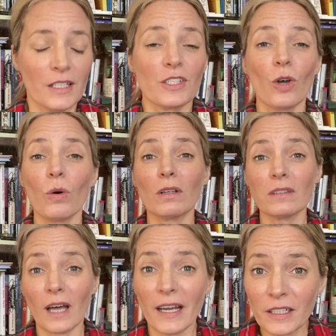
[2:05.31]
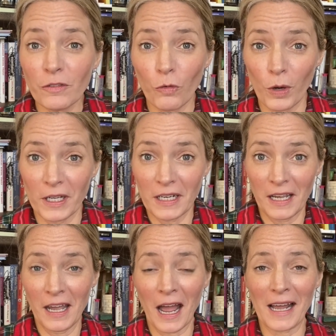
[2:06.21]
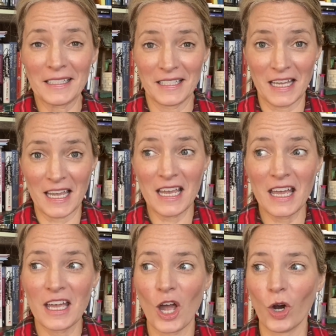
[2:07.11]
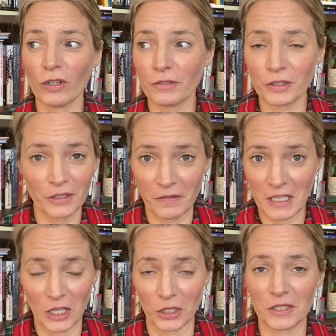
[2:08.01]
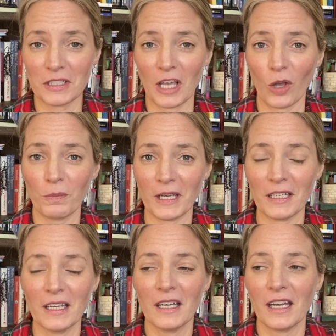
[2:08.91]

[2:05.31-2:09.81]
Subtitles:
So a lot of what I see over the years in helping